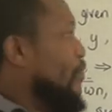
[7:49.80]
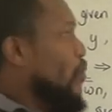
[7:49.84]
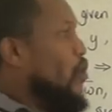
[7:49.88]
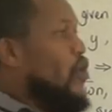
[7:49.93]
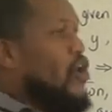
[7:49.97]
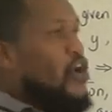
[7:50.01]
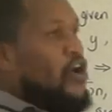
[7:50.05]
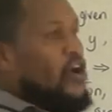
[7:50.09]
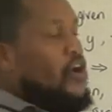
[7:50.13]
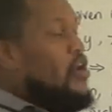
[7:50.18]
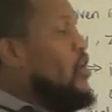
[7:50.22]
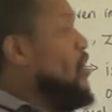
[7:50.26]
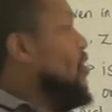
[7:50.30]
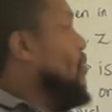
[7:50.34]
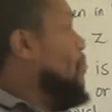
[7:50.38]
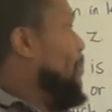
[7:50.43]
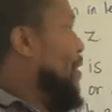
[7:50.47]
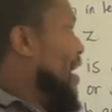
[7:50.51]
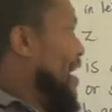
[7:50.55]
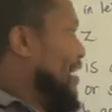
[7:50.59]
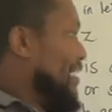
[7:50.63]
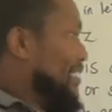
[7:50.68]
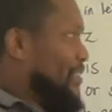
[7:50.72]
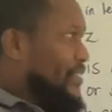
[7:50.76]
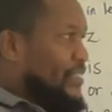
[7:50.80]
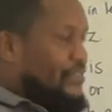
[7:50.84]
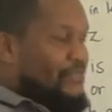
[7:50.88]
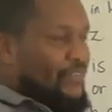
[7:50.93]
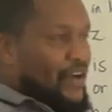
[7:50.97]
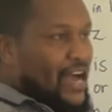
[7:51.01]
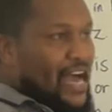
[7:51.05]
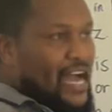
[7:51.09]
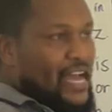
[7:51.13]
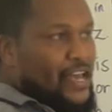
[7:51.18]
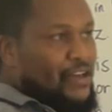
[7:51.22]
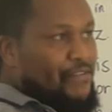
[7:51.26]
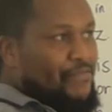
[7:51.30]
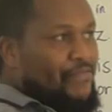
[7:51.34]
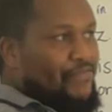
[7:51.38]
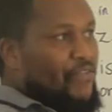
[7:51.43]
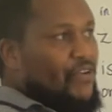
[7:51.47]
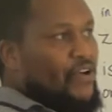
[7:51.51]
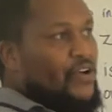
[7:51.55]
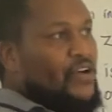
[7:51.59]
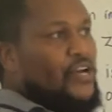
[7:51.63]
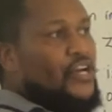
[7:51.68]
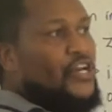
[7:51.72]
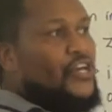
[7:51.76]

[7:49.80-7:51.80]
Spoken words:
4 plus 5.